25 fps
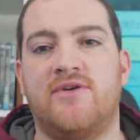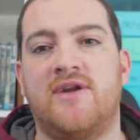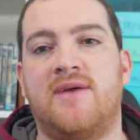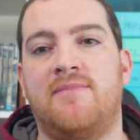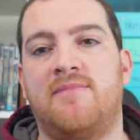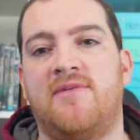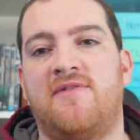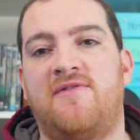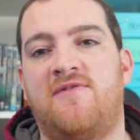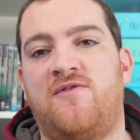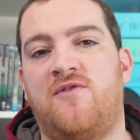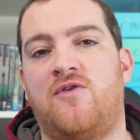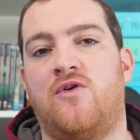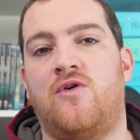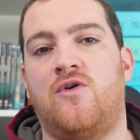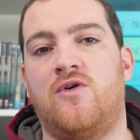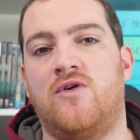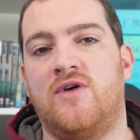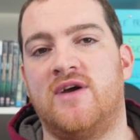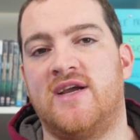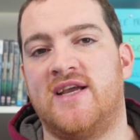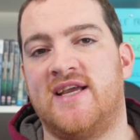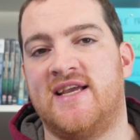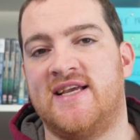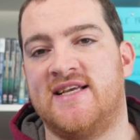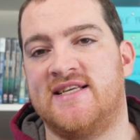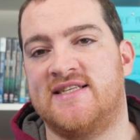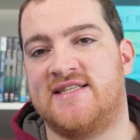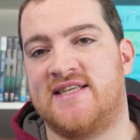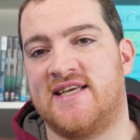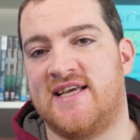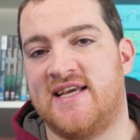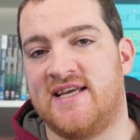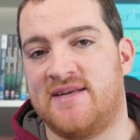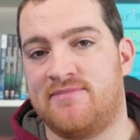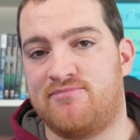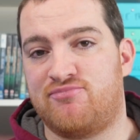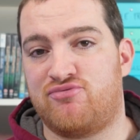number 4 is
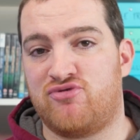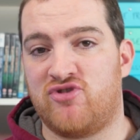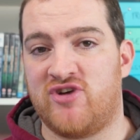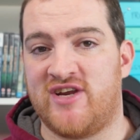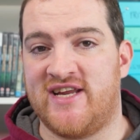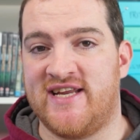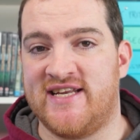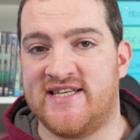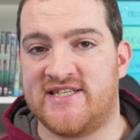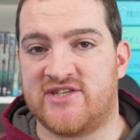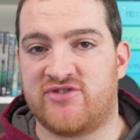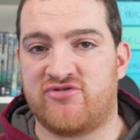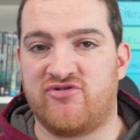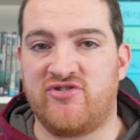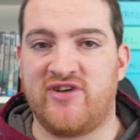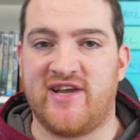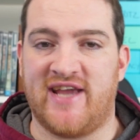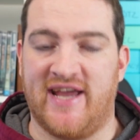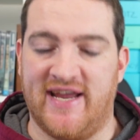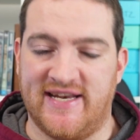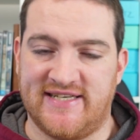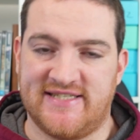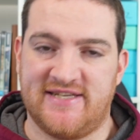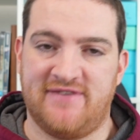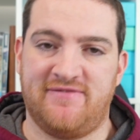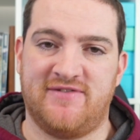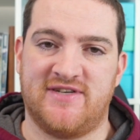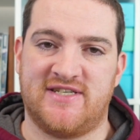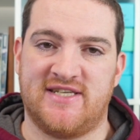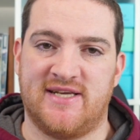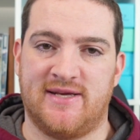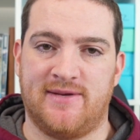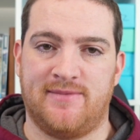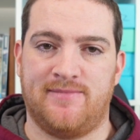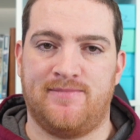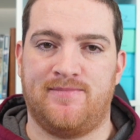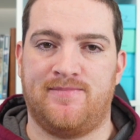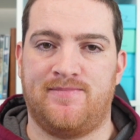it breeds
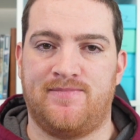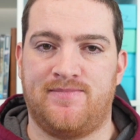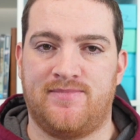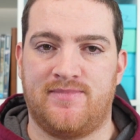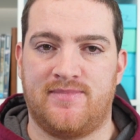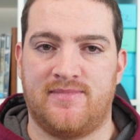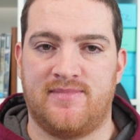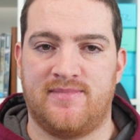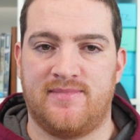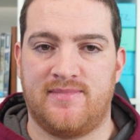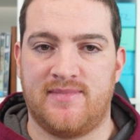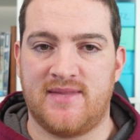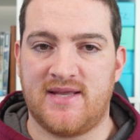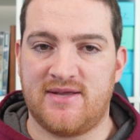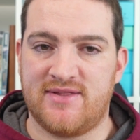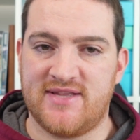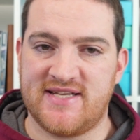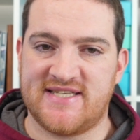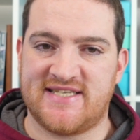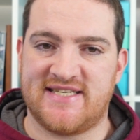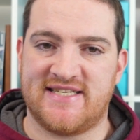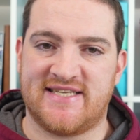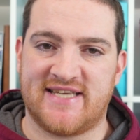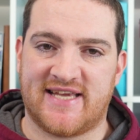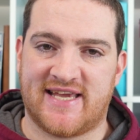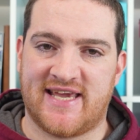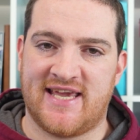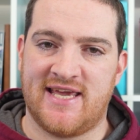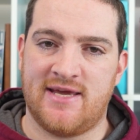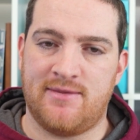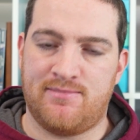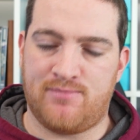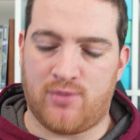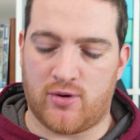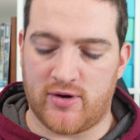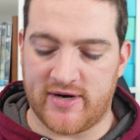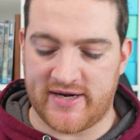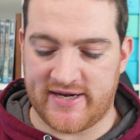creativity. Now, this is a
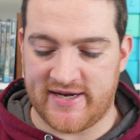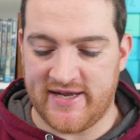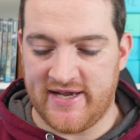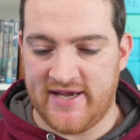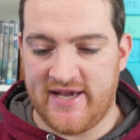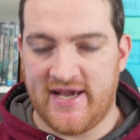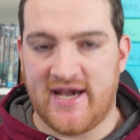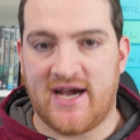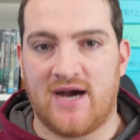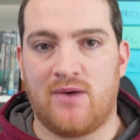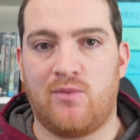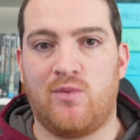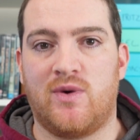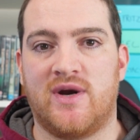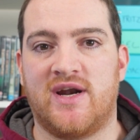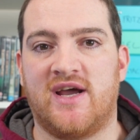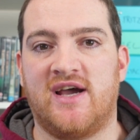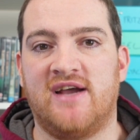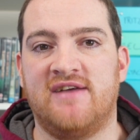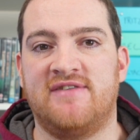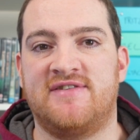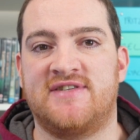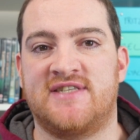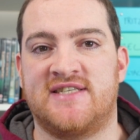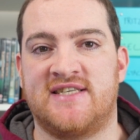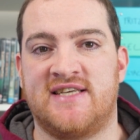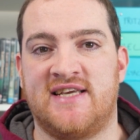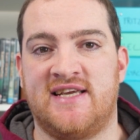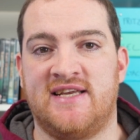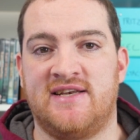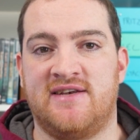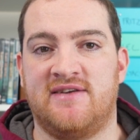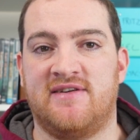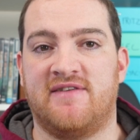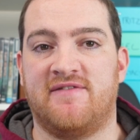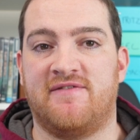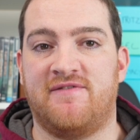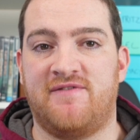key point and one I've
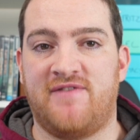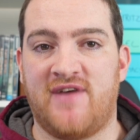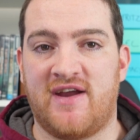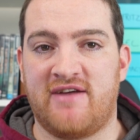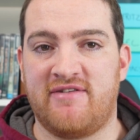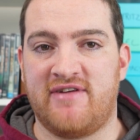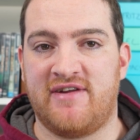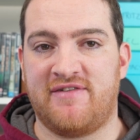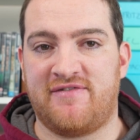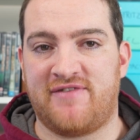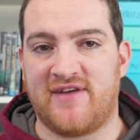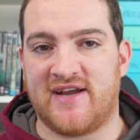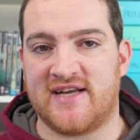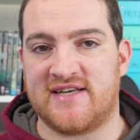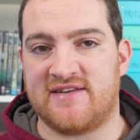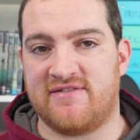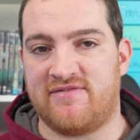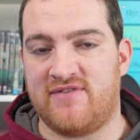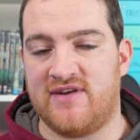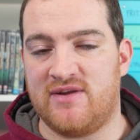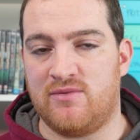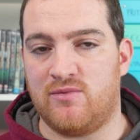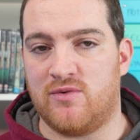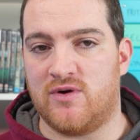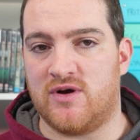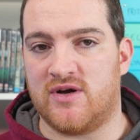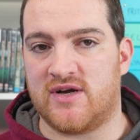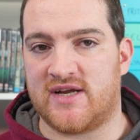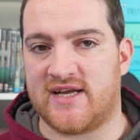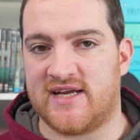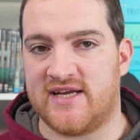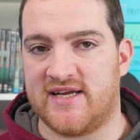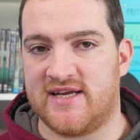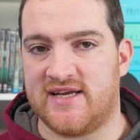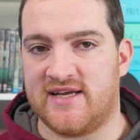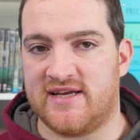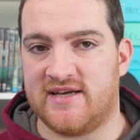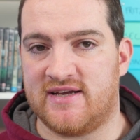seen very effectively work
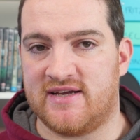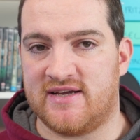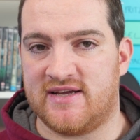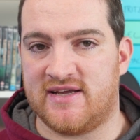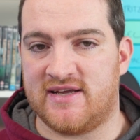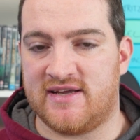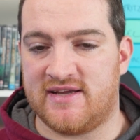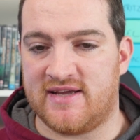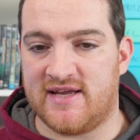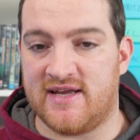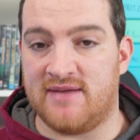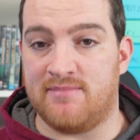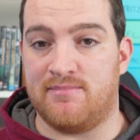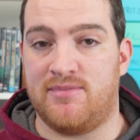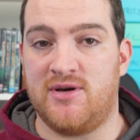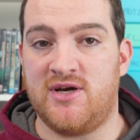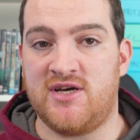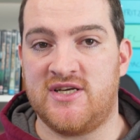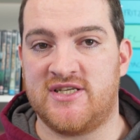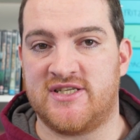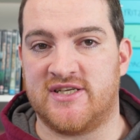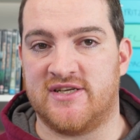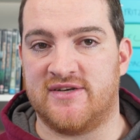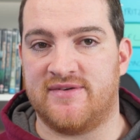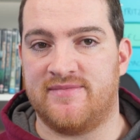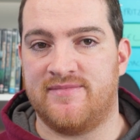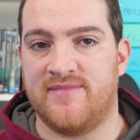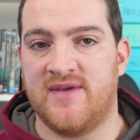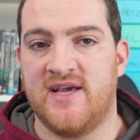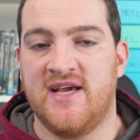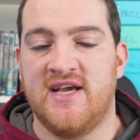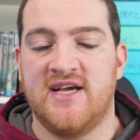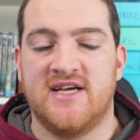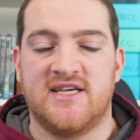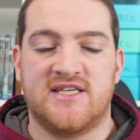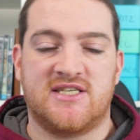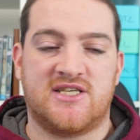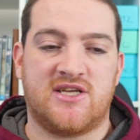in person.
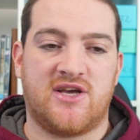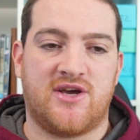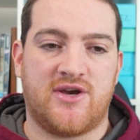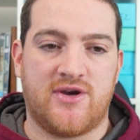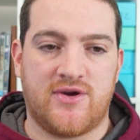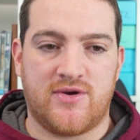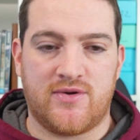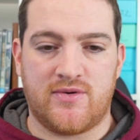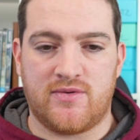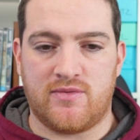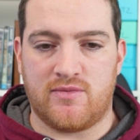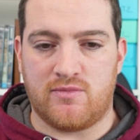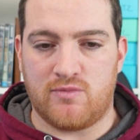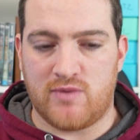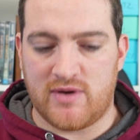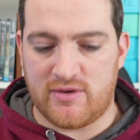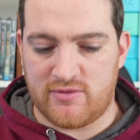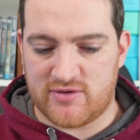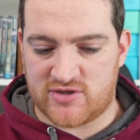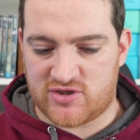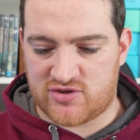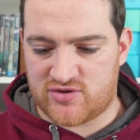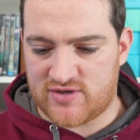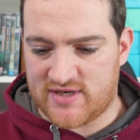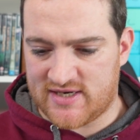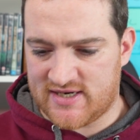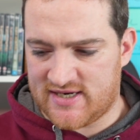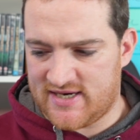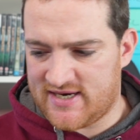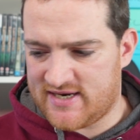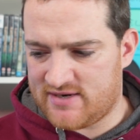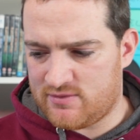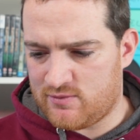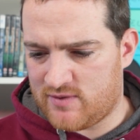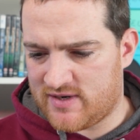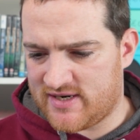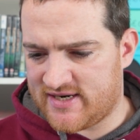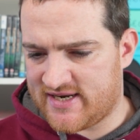So we were
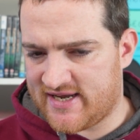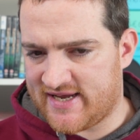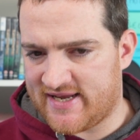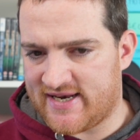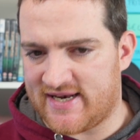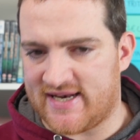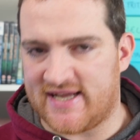struggling one day at